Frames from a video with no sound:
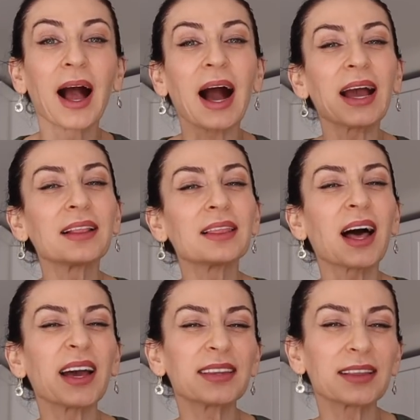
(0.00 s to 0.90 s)
I
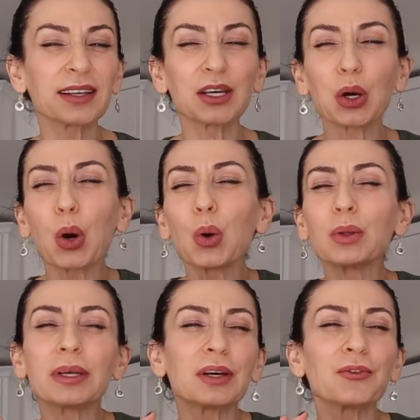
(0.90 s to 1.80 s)
lightly,
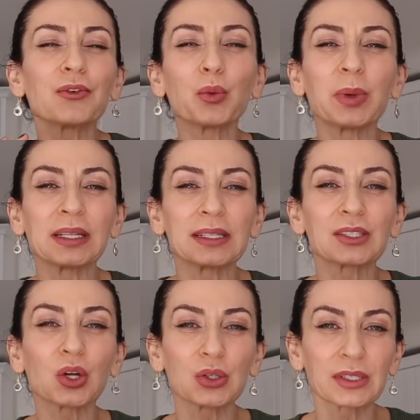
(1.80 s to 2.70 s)
only a few minutes,
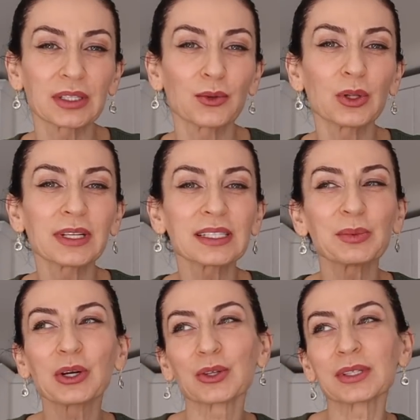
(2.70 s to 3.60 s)
toasted walnuts
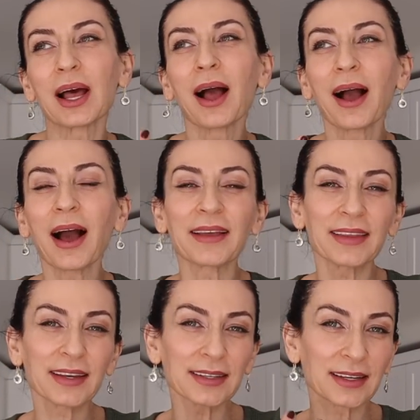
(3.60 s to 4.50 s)
because I
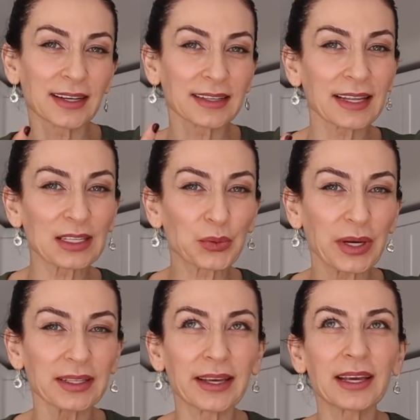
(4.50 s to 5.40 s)
think that
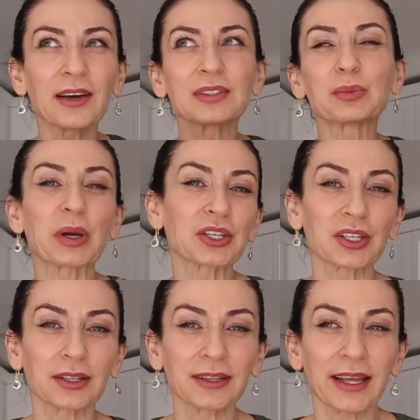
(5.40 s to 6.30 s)
way they have
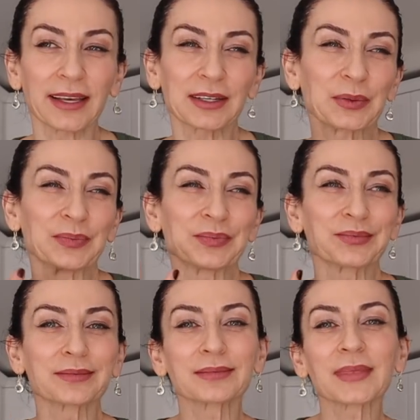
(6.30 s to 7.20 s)
special like
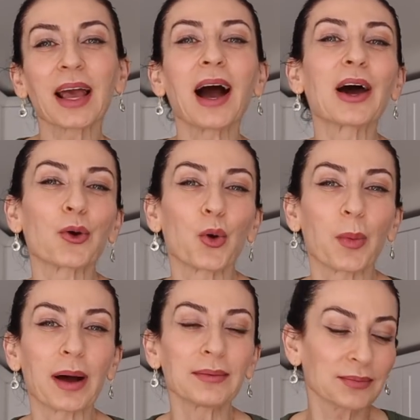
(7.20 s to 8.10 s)

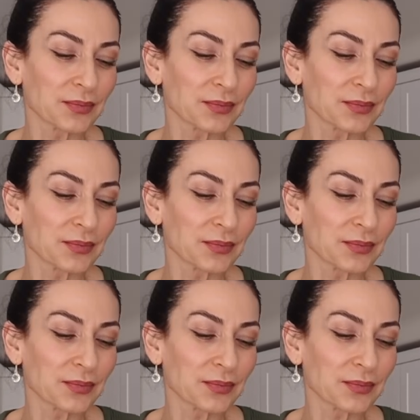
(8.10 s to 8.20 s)
aroma.